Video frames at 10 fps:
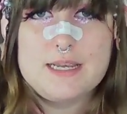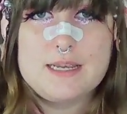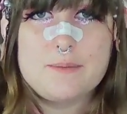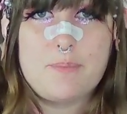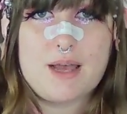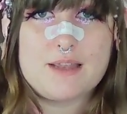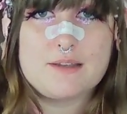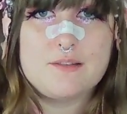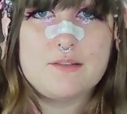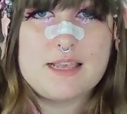But
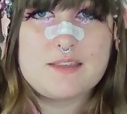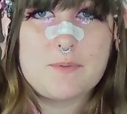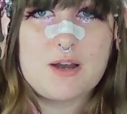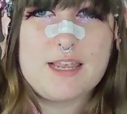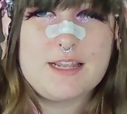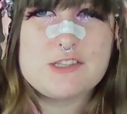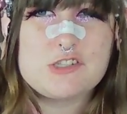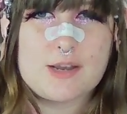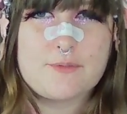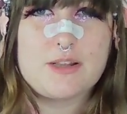Lace Market is
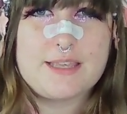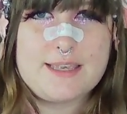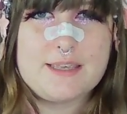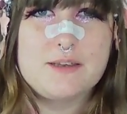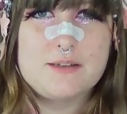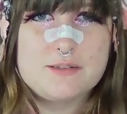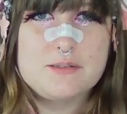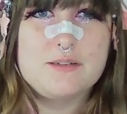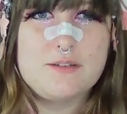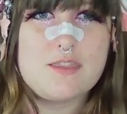generally
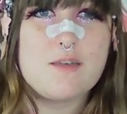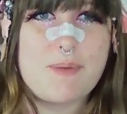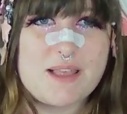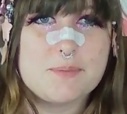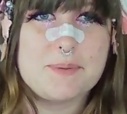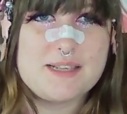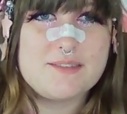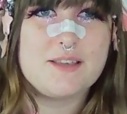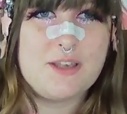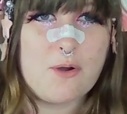the best place
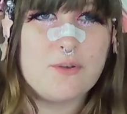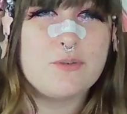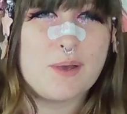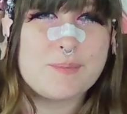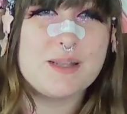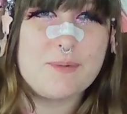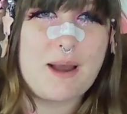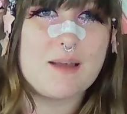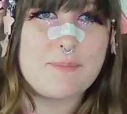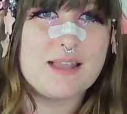to go, so I really
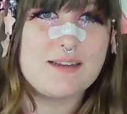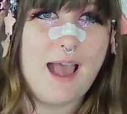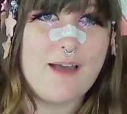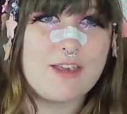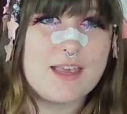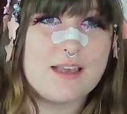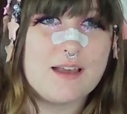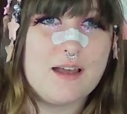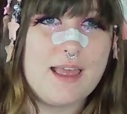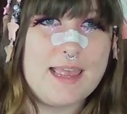recommend having
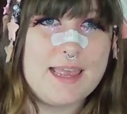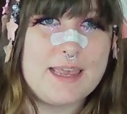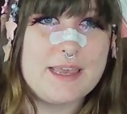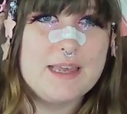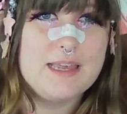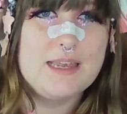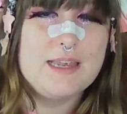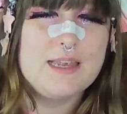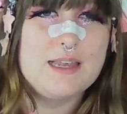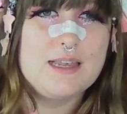a
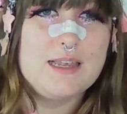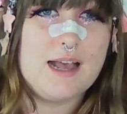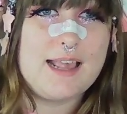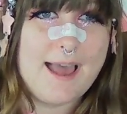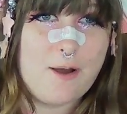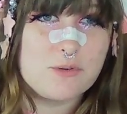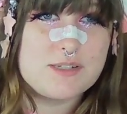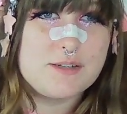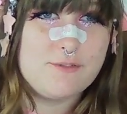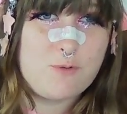account
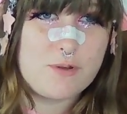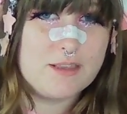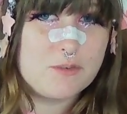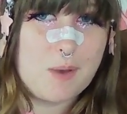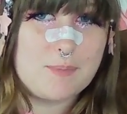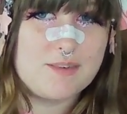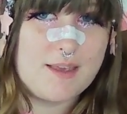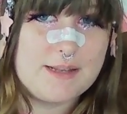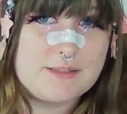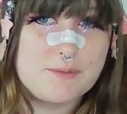for this
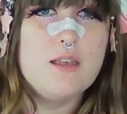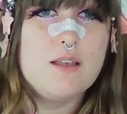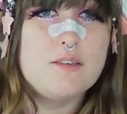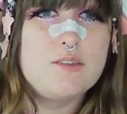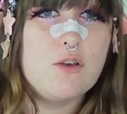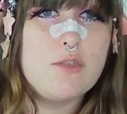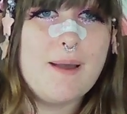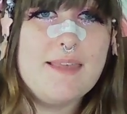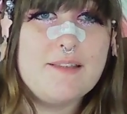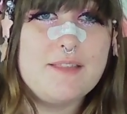website. So the
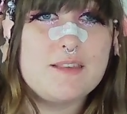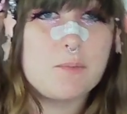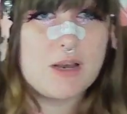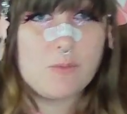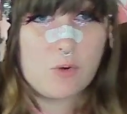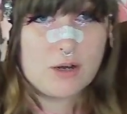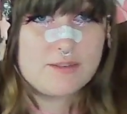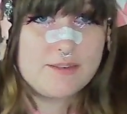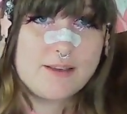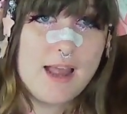way that Lace Market works
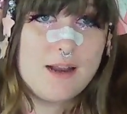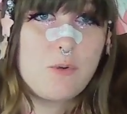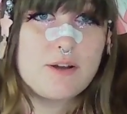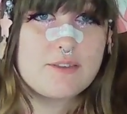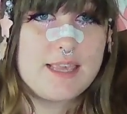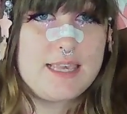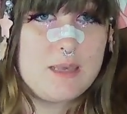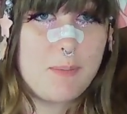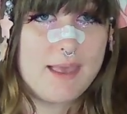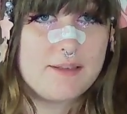is it kind of works like
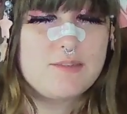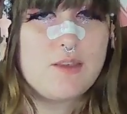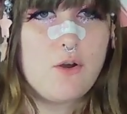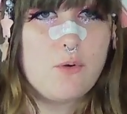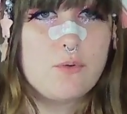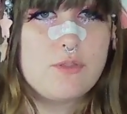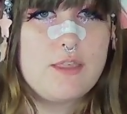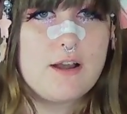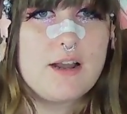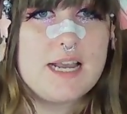eBay. So
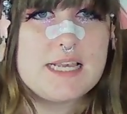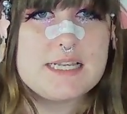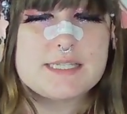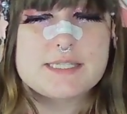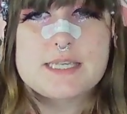there is